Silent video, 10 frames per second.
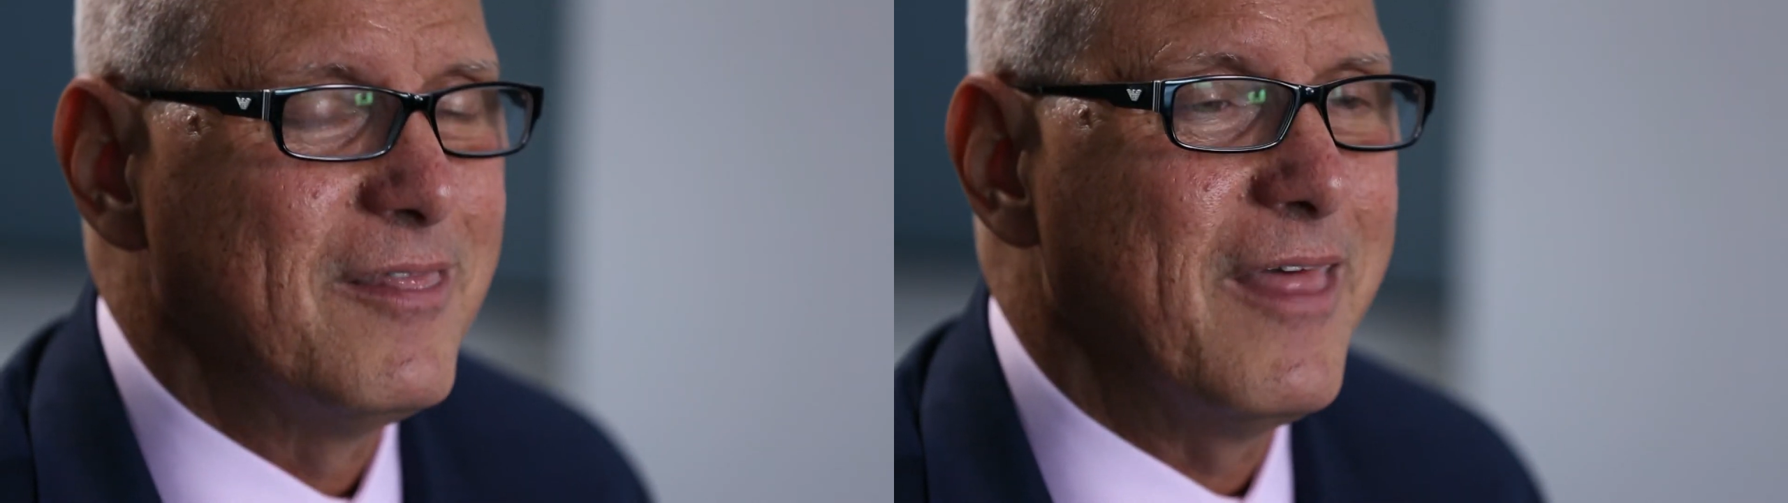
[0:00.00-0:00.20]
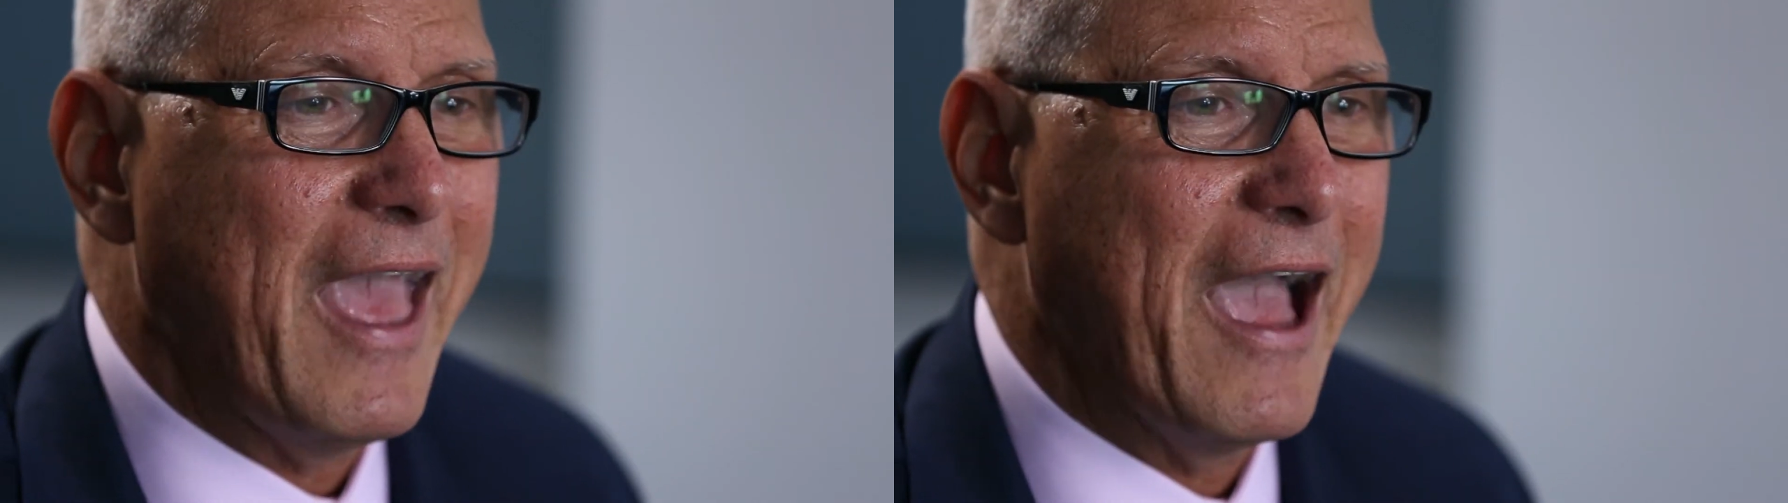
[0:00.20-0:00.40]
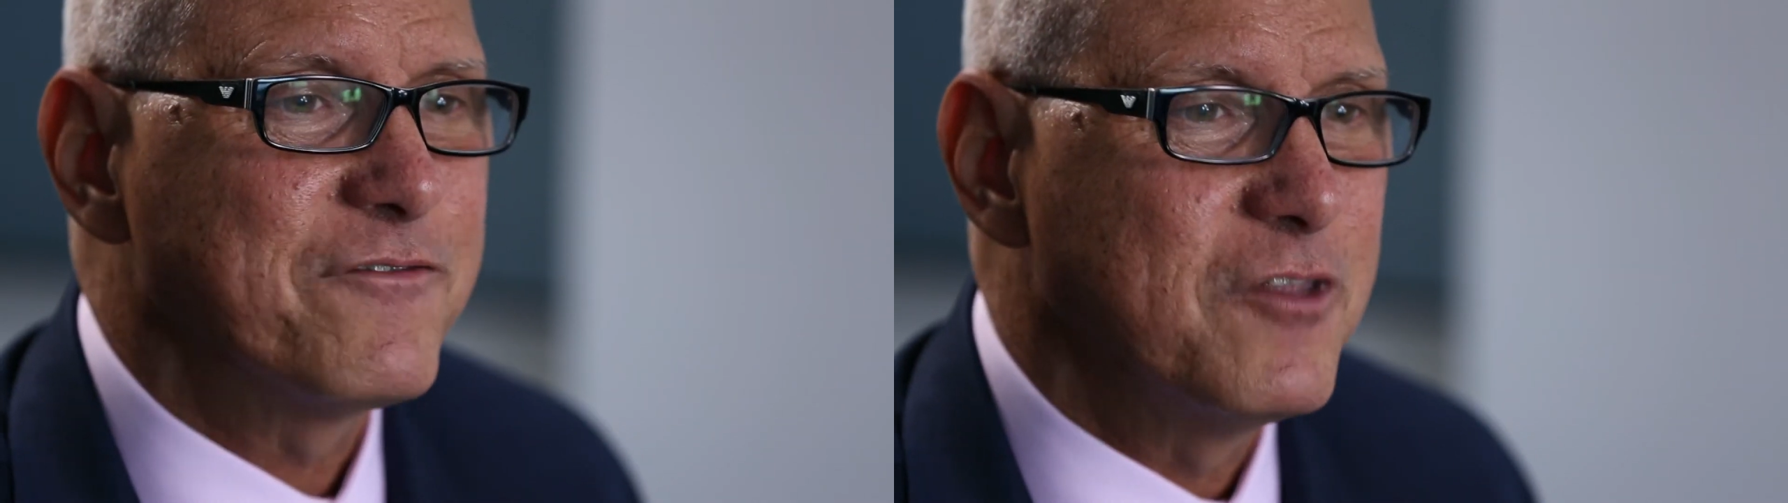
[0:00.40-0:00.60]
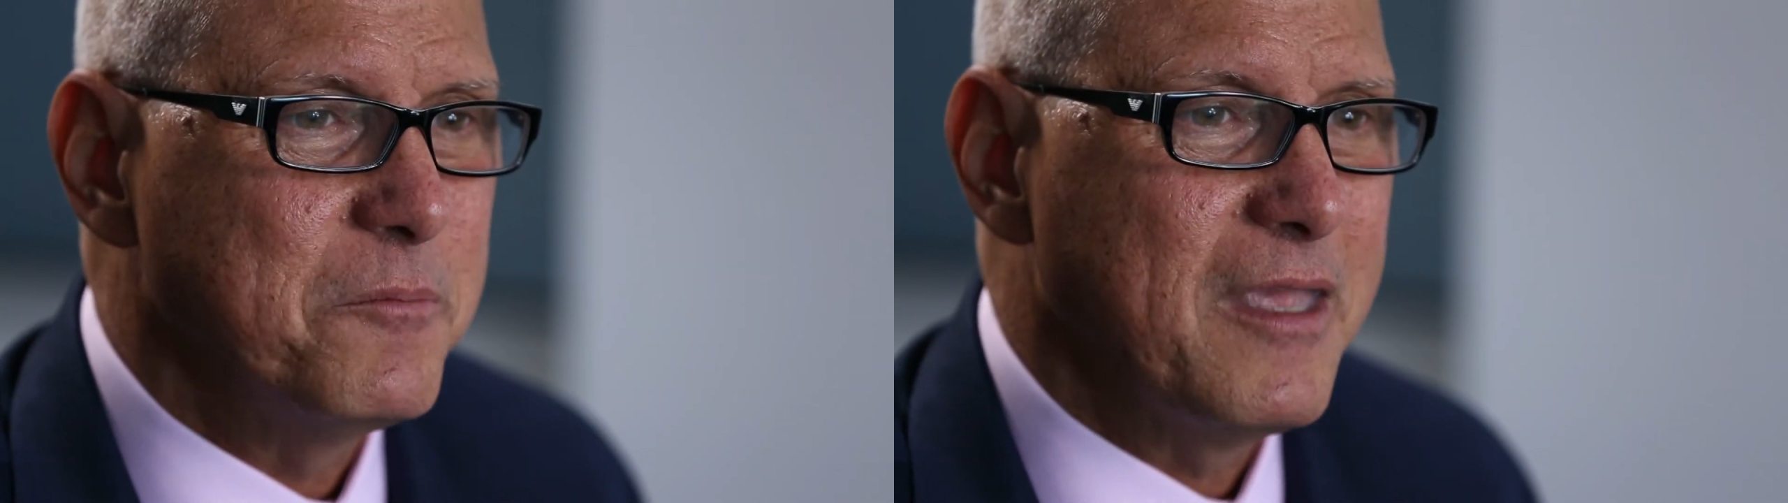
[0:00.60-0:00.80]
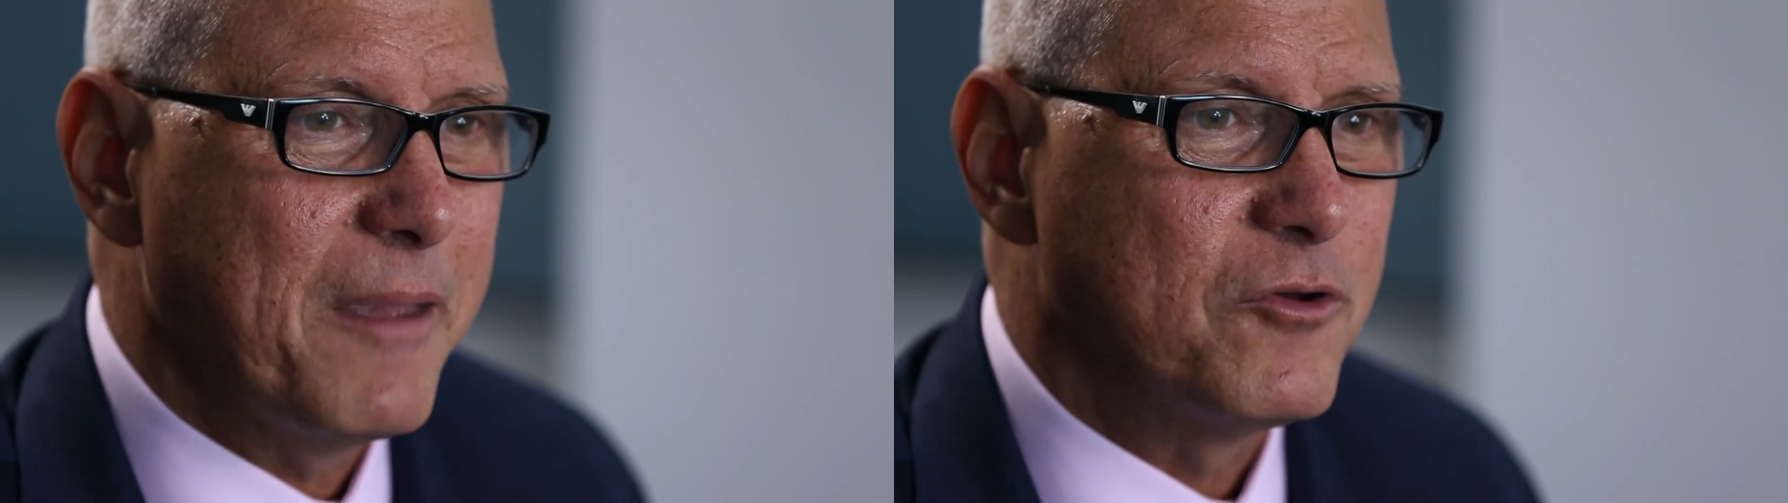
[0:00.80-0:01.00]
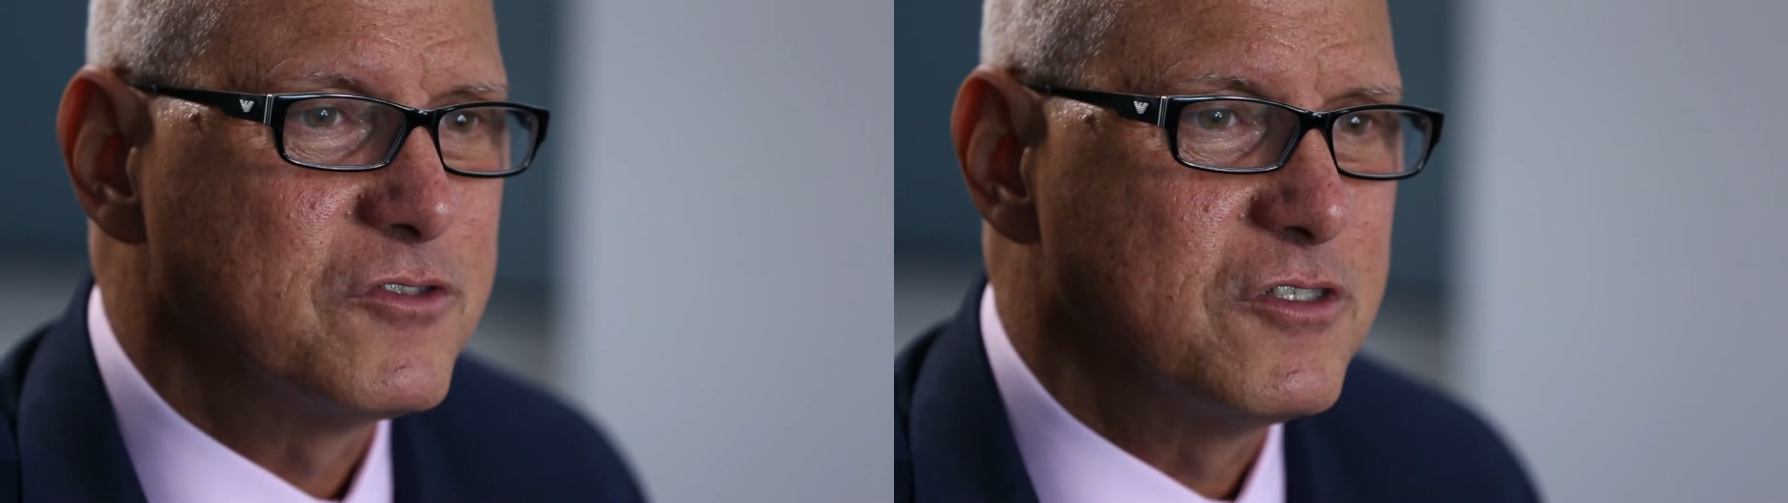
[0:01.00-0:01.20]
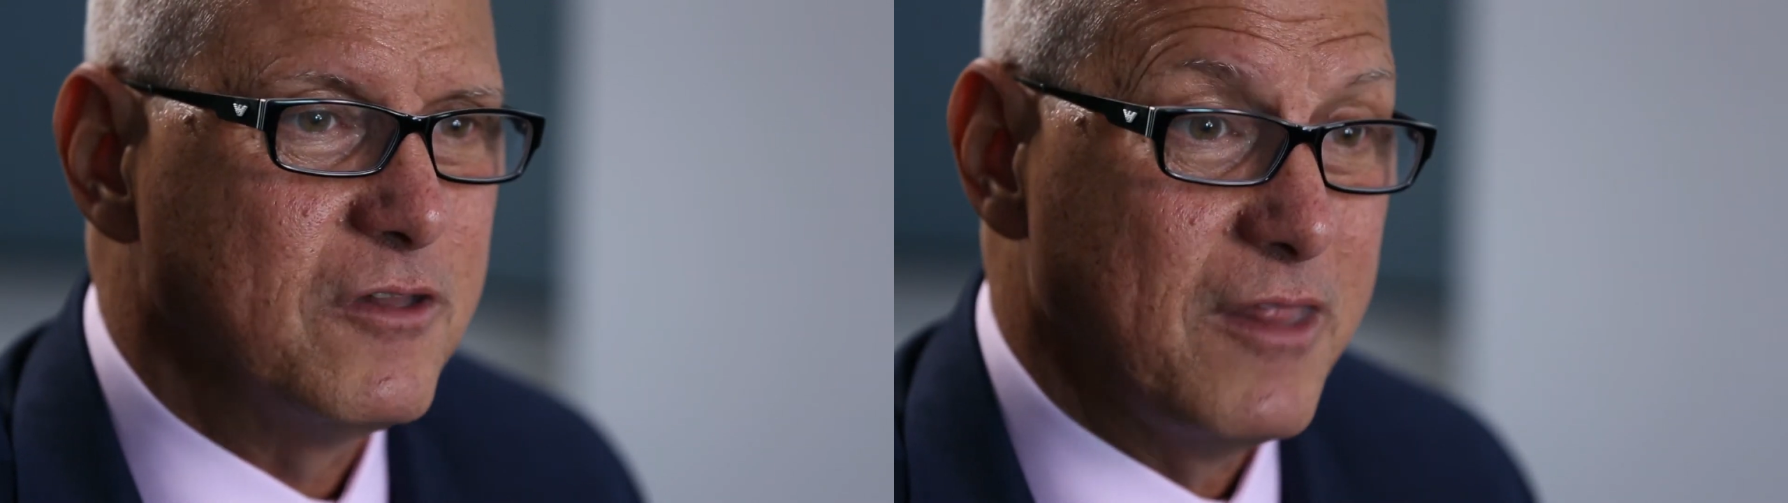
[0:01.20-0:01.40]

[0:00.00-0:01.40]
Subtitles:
They have to be able to